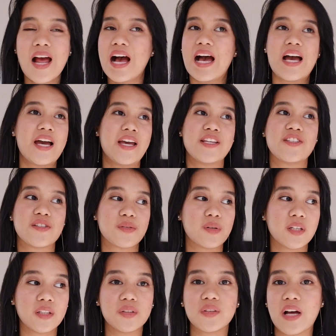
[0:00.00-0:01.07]
I just
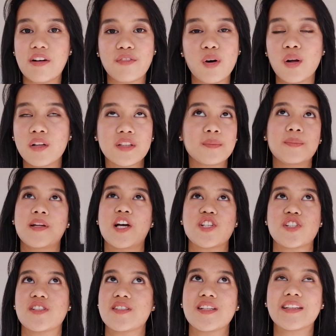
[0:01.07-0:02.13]
wanted to have all the
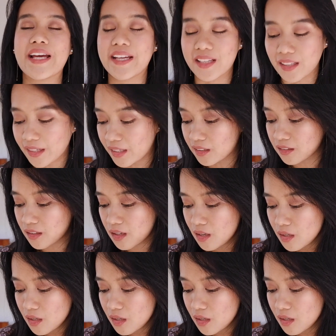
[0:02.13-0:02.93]
blushes that I can get.